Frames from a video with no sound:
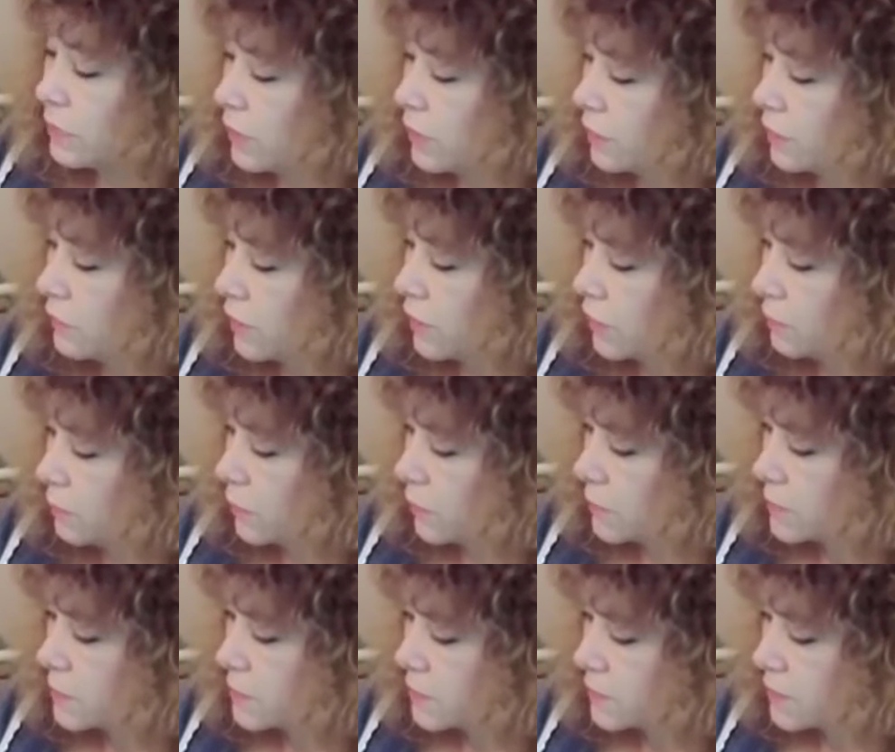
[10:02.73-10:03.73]
the
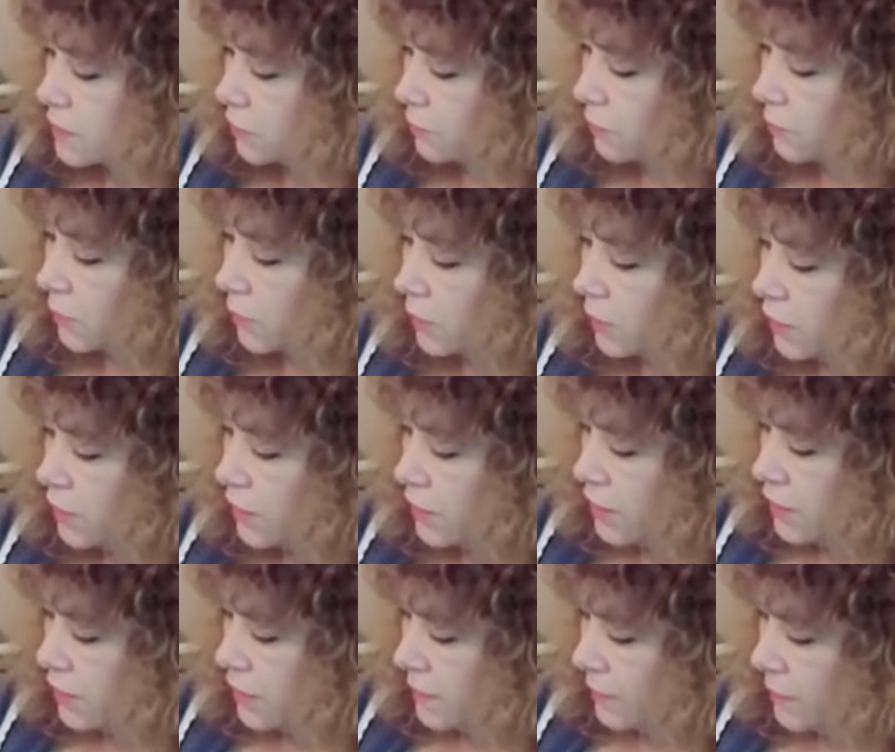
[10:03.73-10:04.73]
immune system.
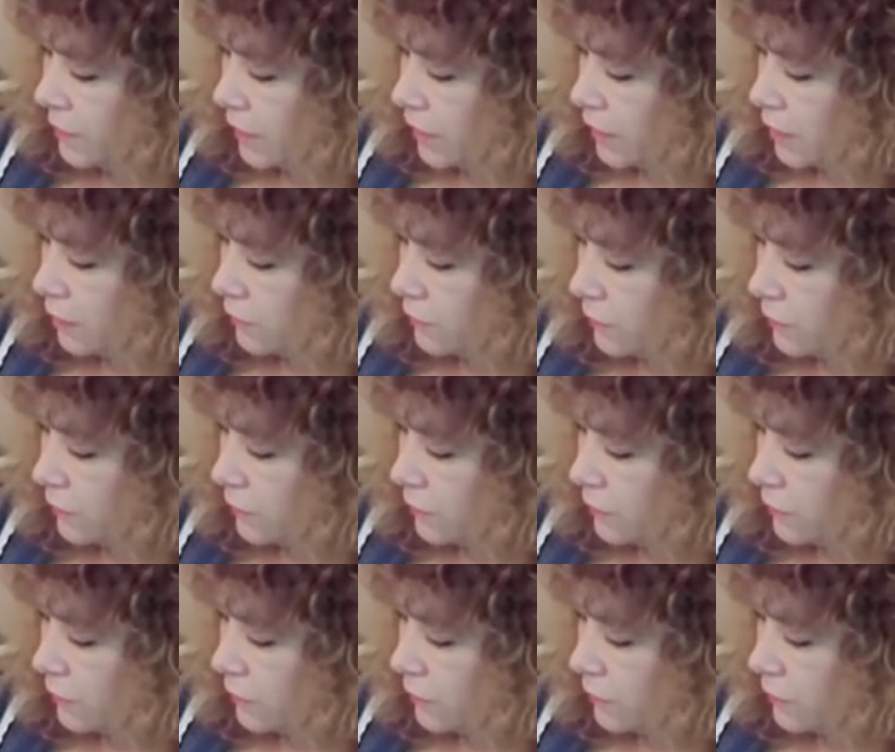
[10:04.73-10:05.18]
And it